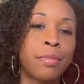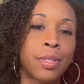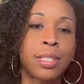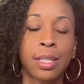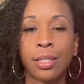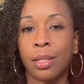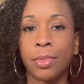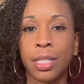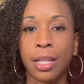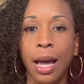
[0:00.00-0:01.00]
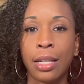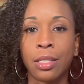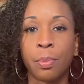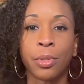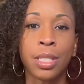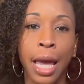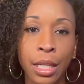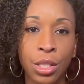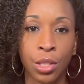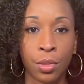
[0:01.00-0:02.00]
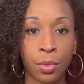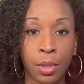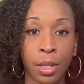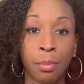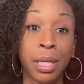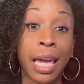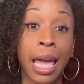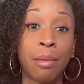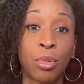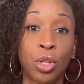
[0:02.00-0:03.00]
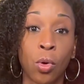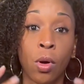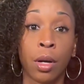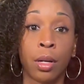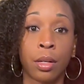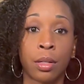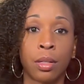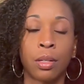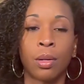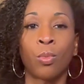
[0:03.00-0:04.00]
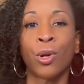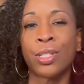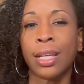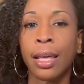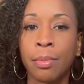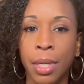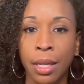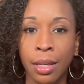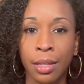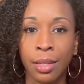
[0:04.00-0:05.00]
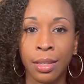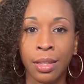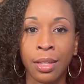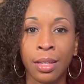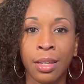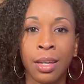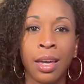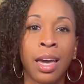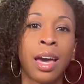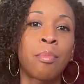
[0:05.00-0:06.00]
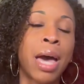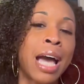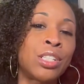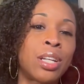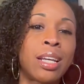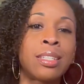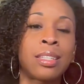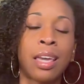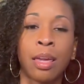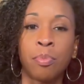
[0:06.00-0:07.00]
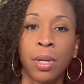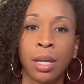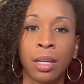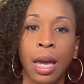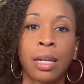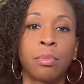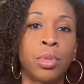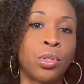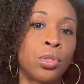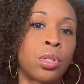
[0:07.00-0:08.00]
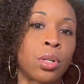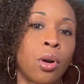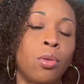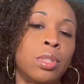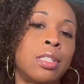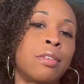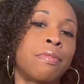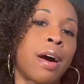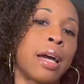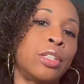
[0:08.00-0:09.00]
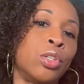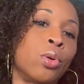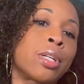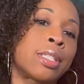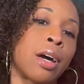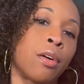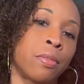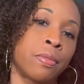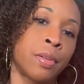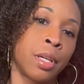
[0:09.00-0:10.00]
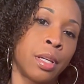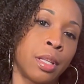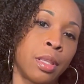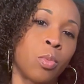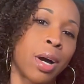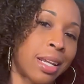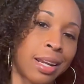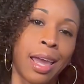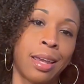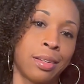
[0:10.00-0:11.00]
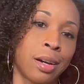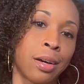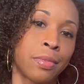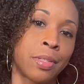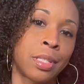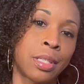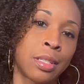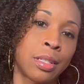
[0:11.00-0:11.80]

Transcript: if the system designed to protect you became your worst enemy? Imagine escaping an abuser only to find yourself the one in handcuffs.